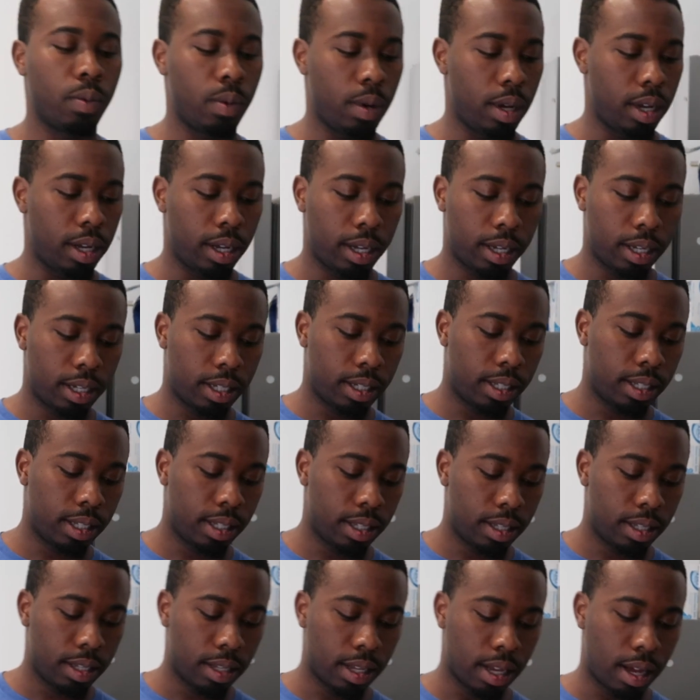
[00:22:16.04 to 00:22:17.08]

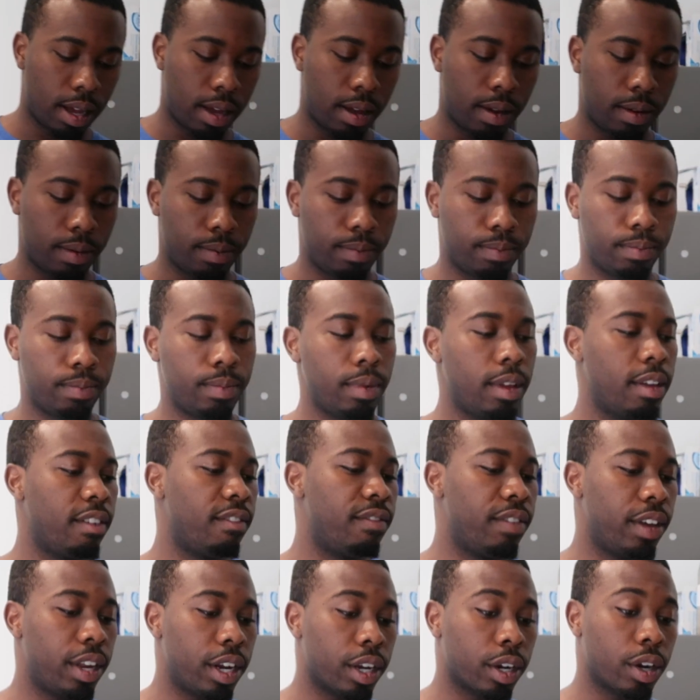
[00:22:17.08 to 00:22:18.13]
was
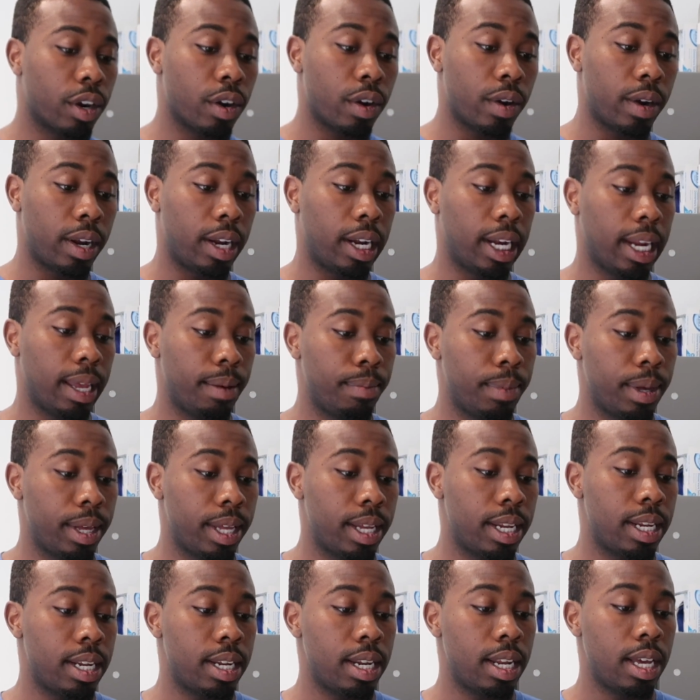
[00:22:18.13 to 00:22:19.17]
vinegar and
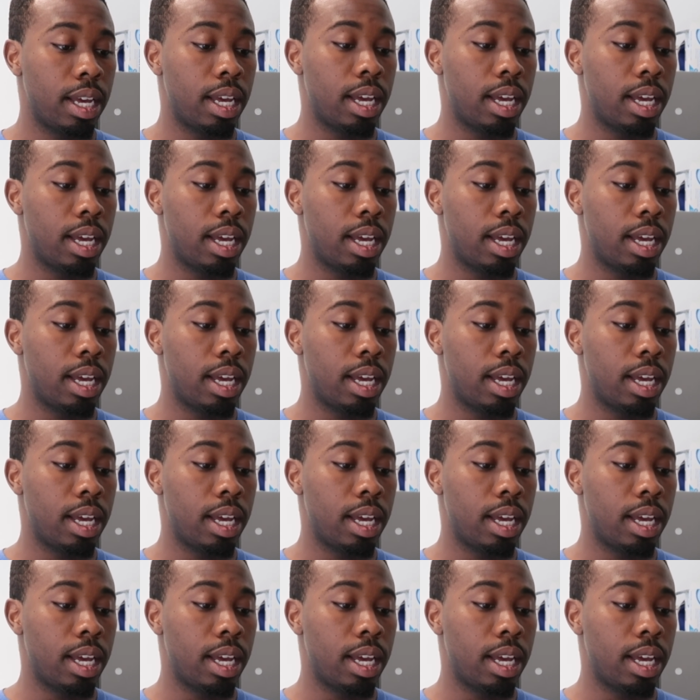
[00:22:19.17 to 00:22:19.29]
lemon